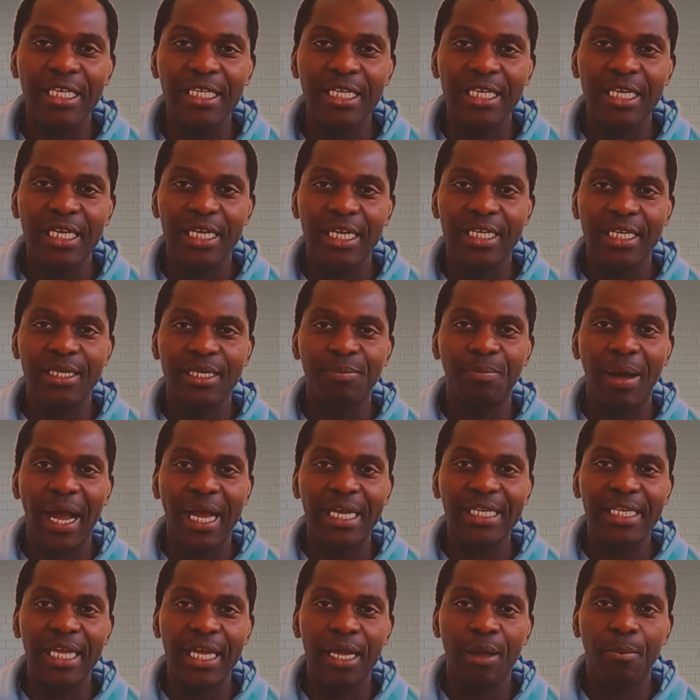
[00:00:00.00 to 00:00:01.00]

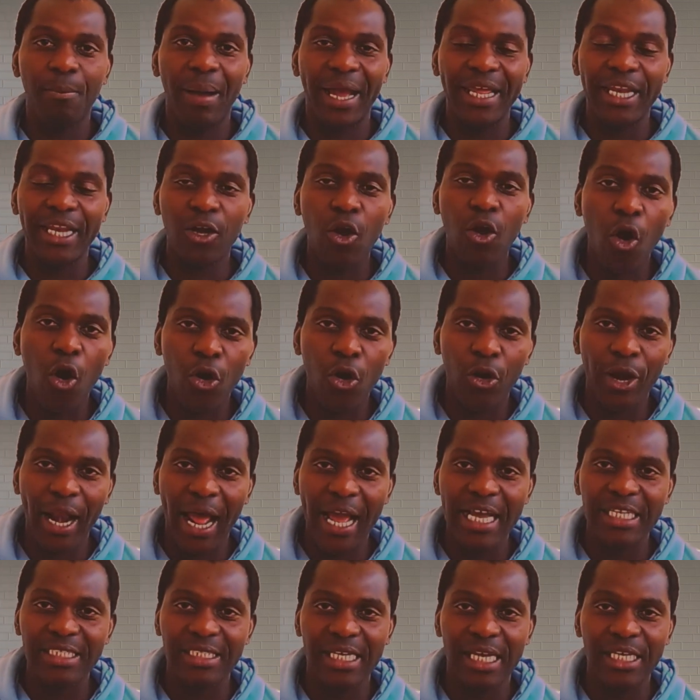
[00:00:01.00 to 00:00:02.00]
the
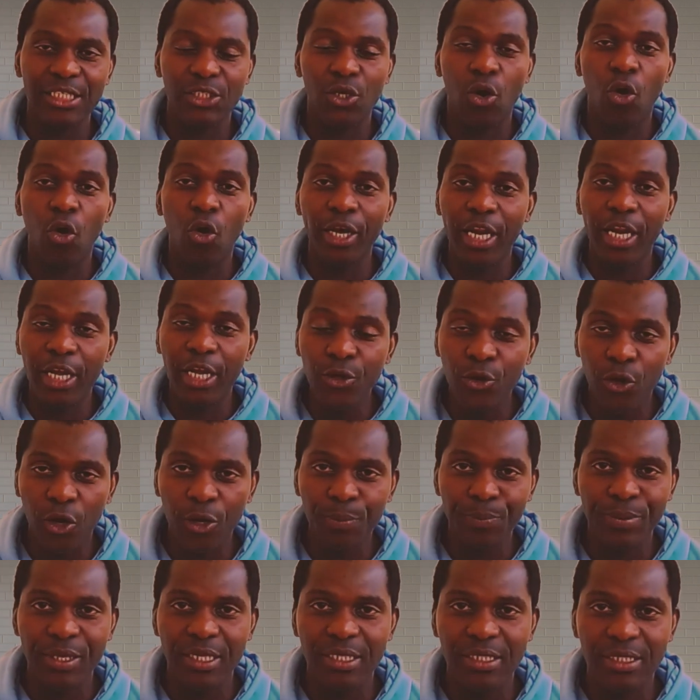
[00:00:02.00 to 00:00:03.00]
colonizers or the
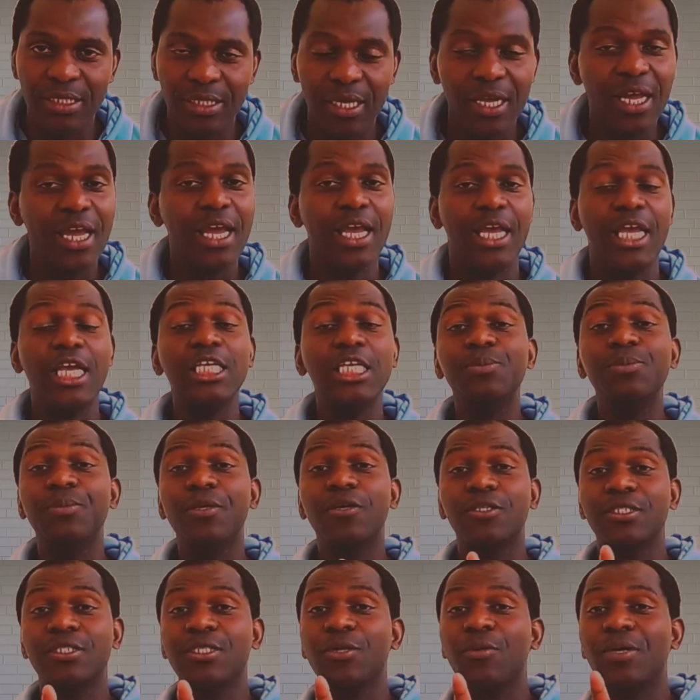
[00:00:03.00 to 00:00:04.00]
Europeans? It's because there
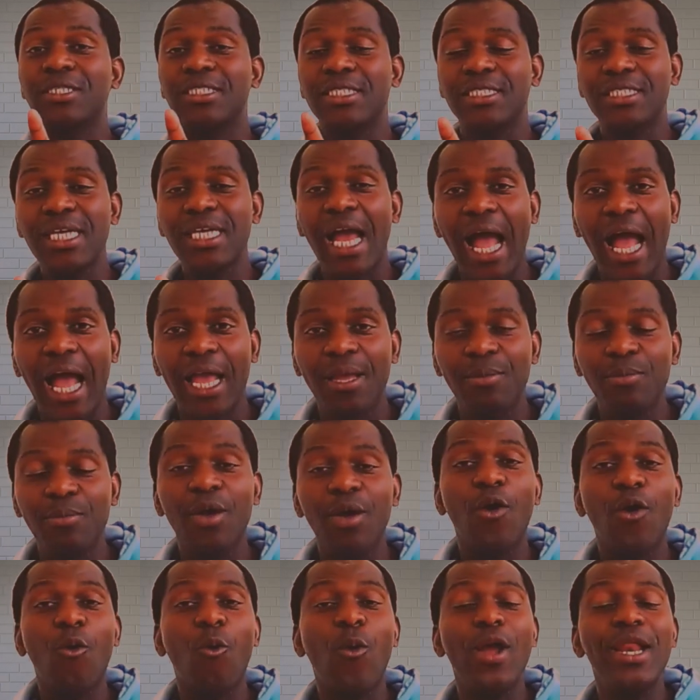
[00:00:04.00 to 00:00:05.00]
was a time
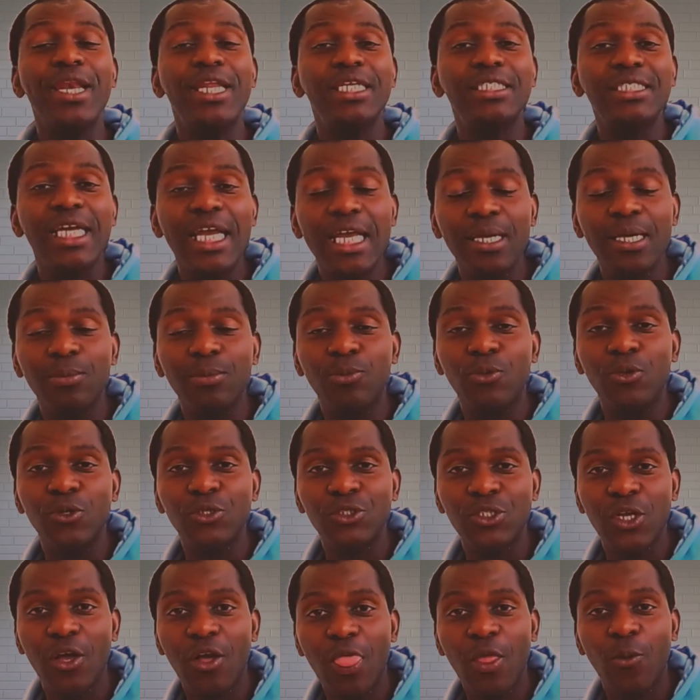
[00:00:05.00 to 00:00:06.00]
when the tables
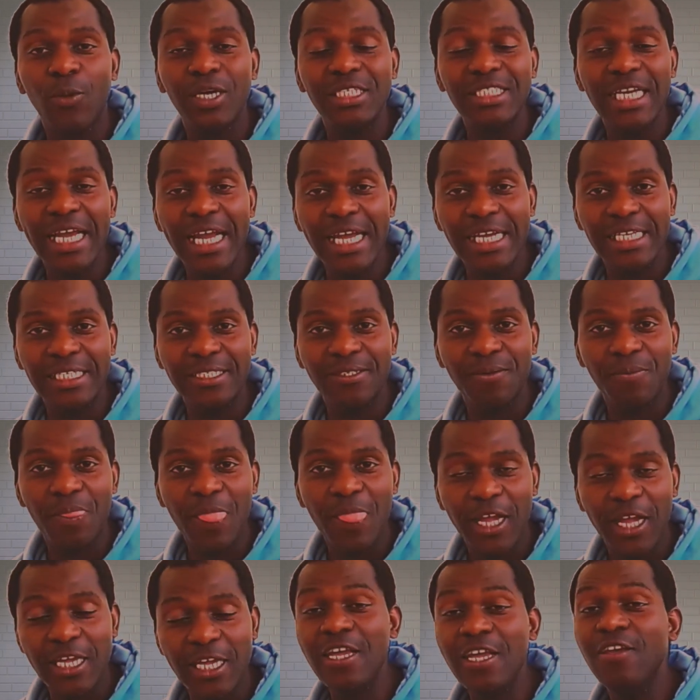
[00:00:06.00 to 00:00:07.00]
were turned.
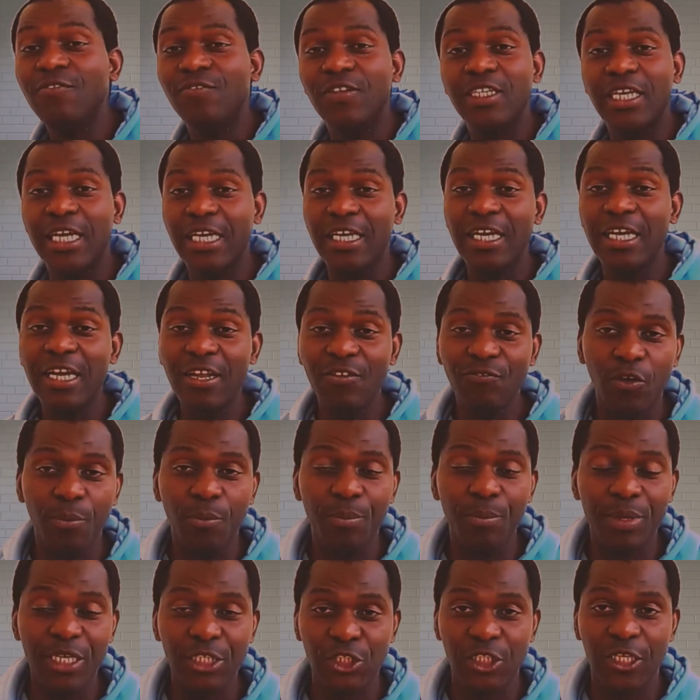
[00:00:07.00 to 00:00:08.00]
Even the
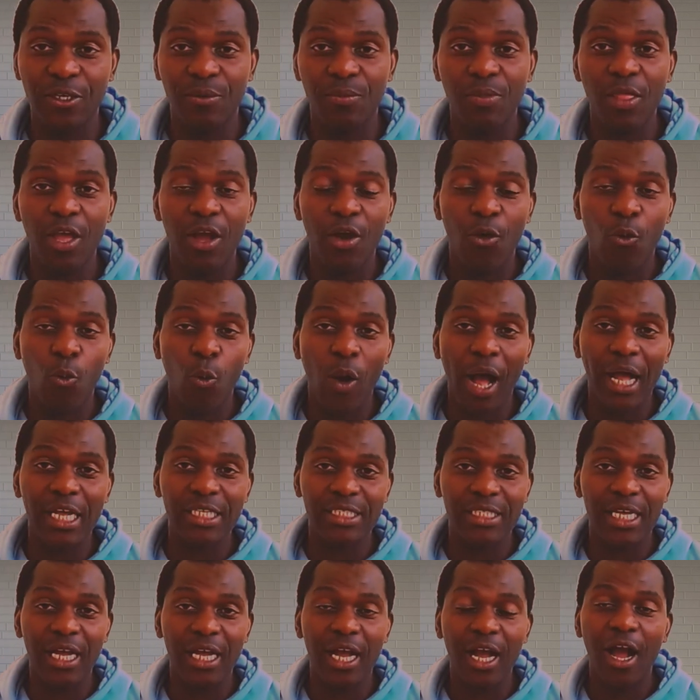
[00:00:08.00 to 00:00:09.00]
information was
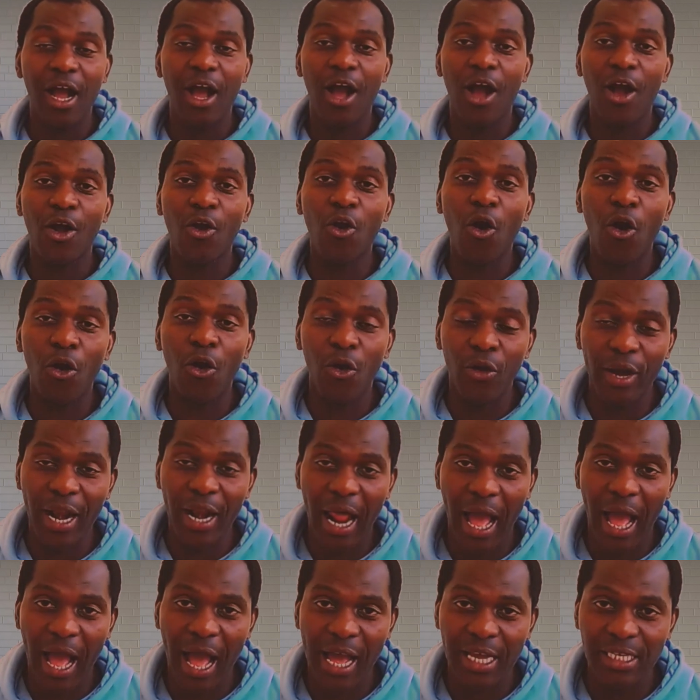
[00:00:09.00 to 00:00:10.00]
colonized.
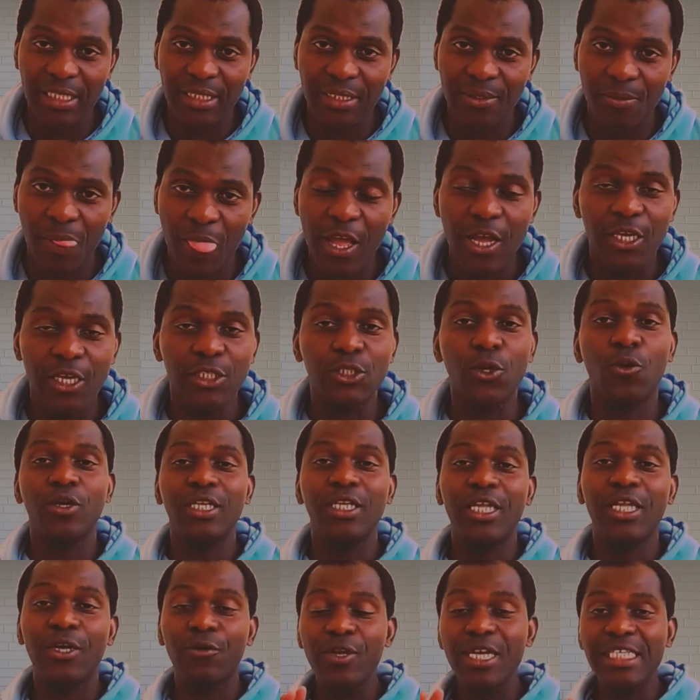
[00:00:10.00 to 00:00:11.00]
So the
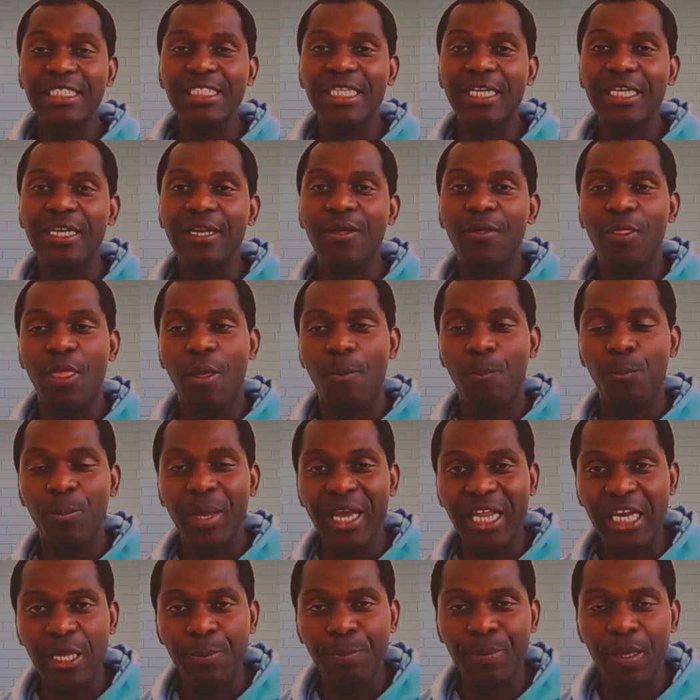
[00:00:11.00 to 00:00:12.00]
reason many
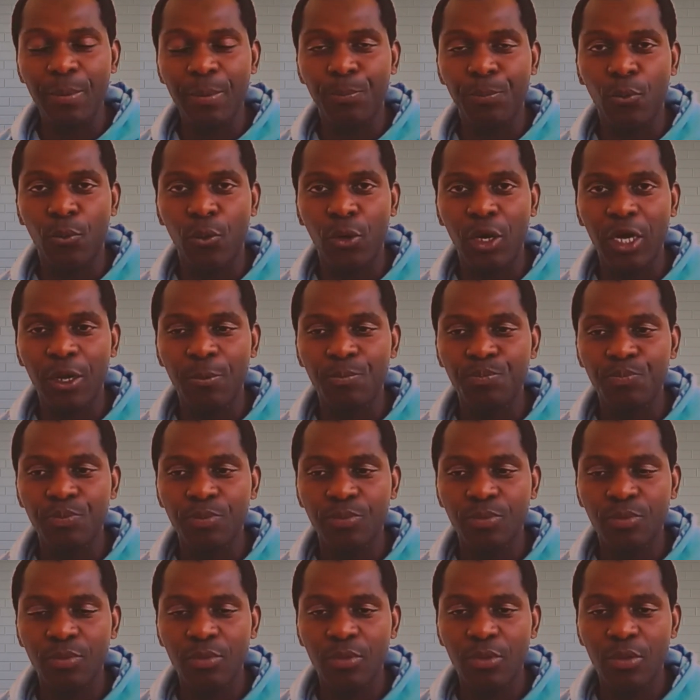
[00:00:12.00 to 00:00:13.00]
people
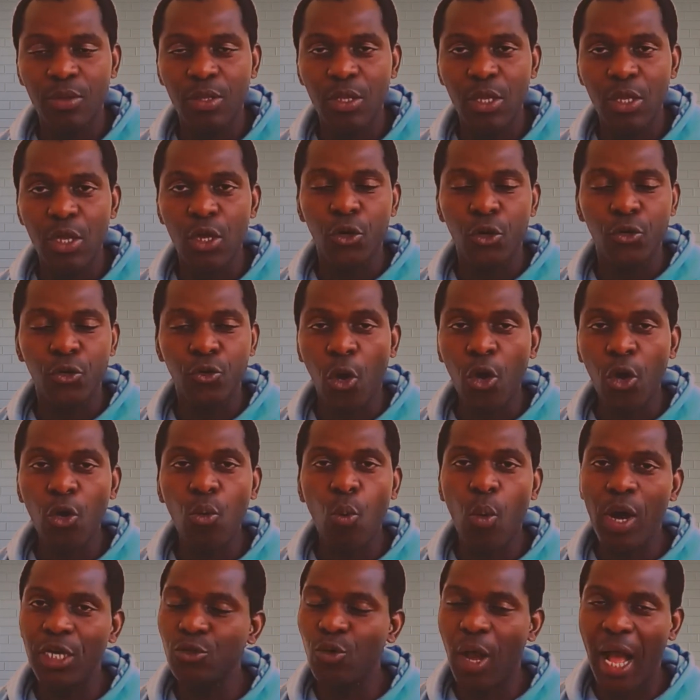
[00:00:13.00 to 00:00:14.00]
don't want
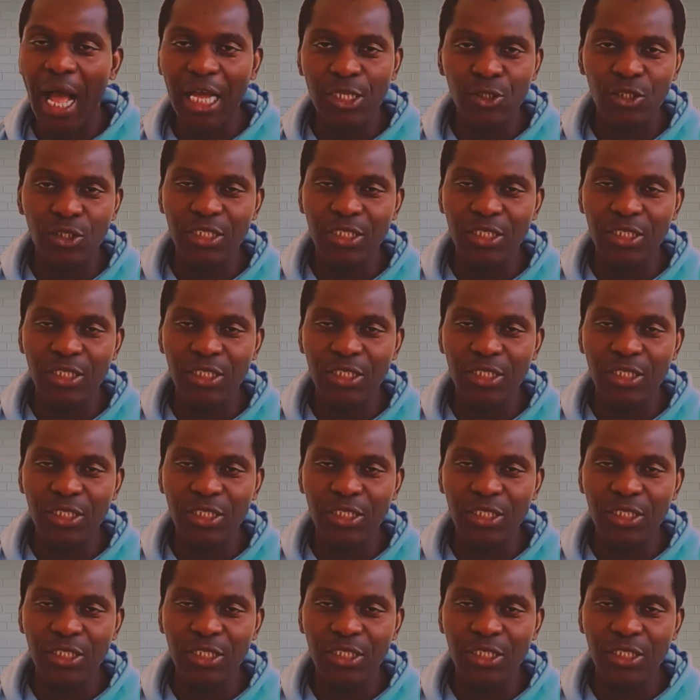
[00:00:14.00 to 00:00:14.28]
to associate